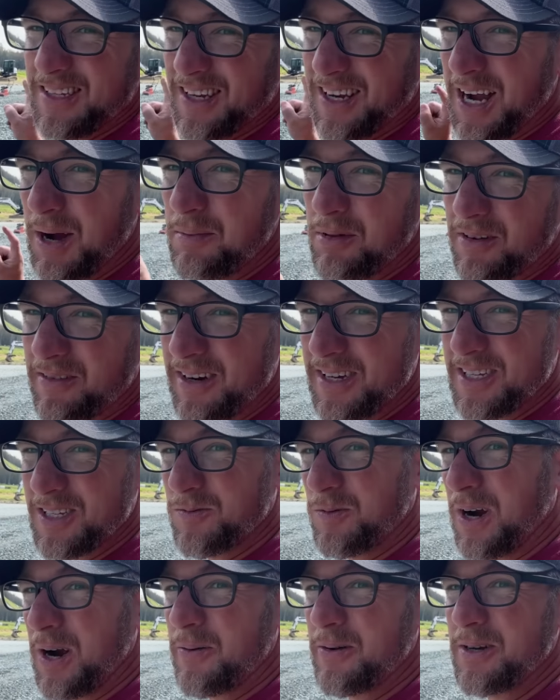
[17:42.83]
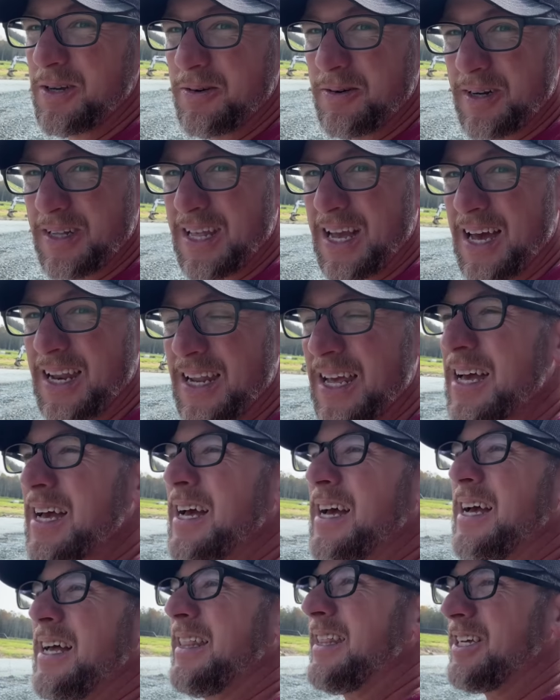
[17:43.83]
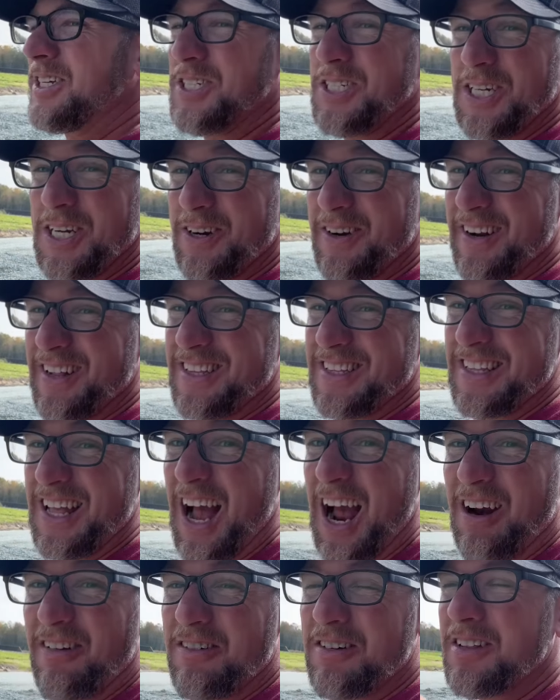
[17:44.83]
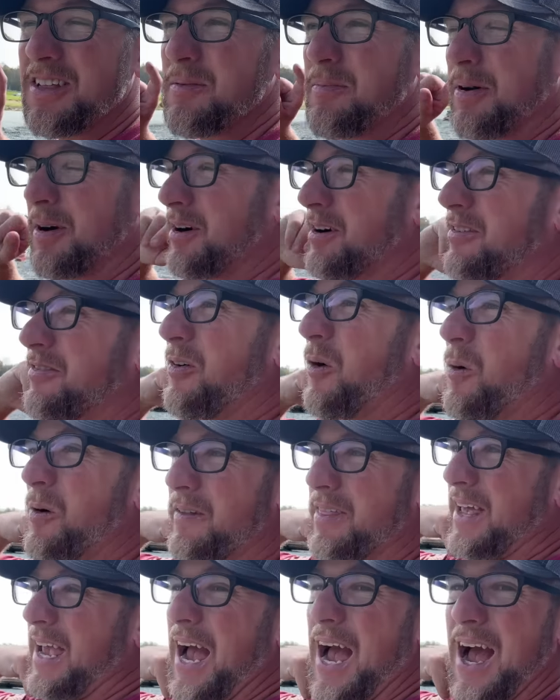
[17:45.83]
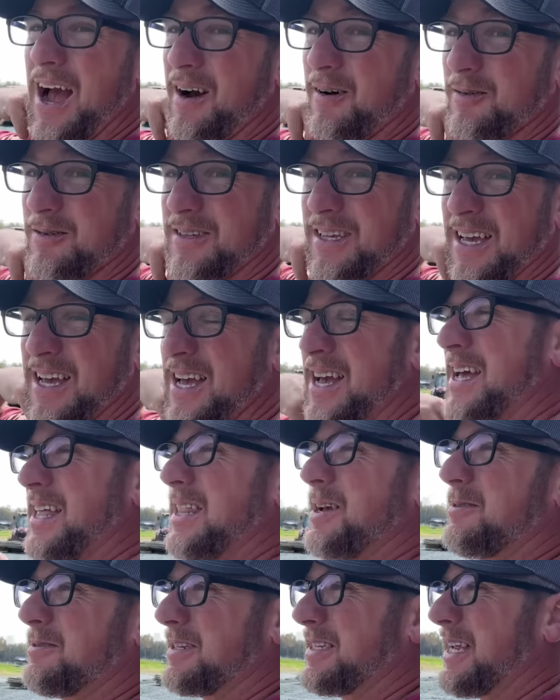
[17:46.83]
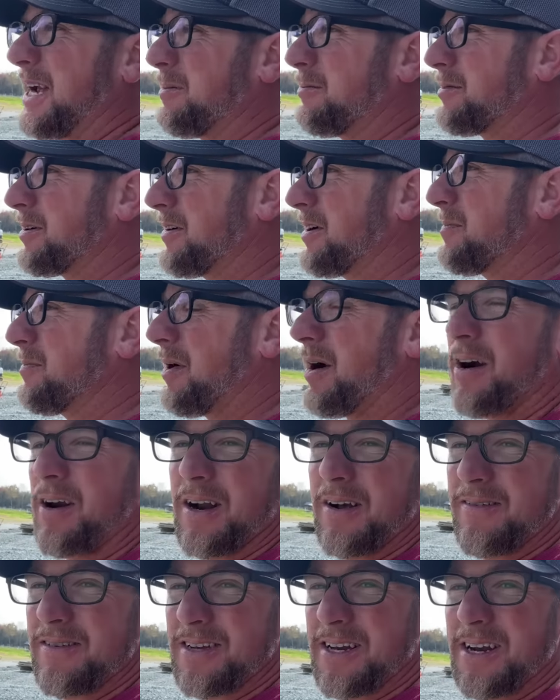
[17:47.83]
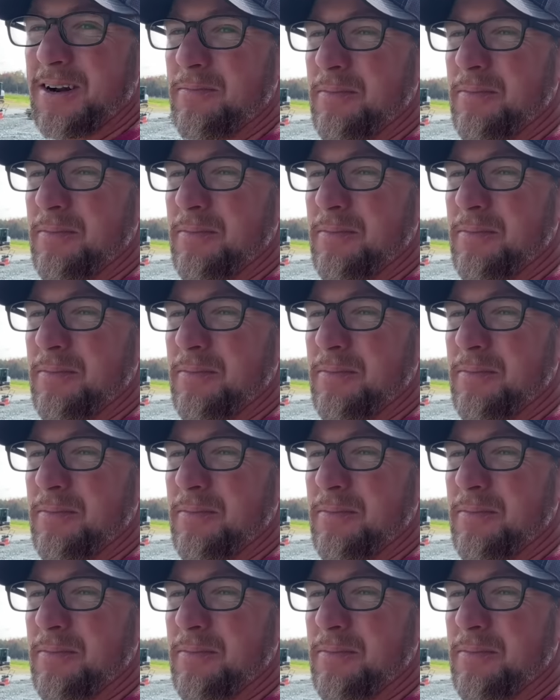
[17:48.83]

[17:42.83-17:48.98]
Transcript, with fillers: a couple of reasons why we're doing that this year and it's not really per for the cows. There was a temporary barn I was gonna